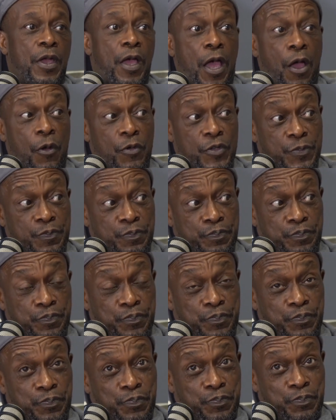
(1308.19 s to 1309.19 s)
I was
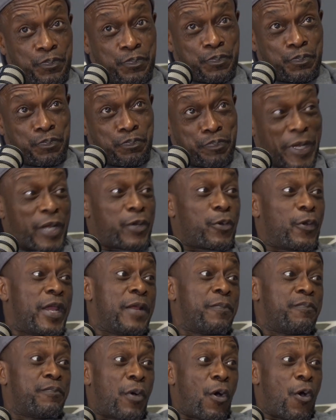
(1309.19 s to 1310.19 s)
better
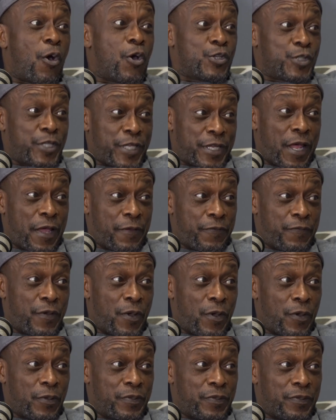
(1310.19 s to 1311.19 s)
at bars than I
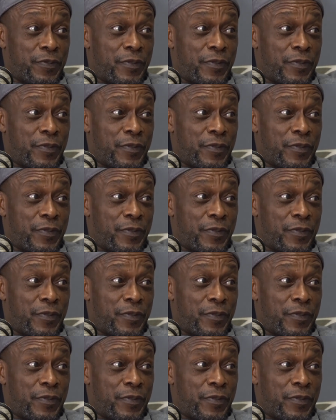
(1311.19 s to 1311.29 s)
felt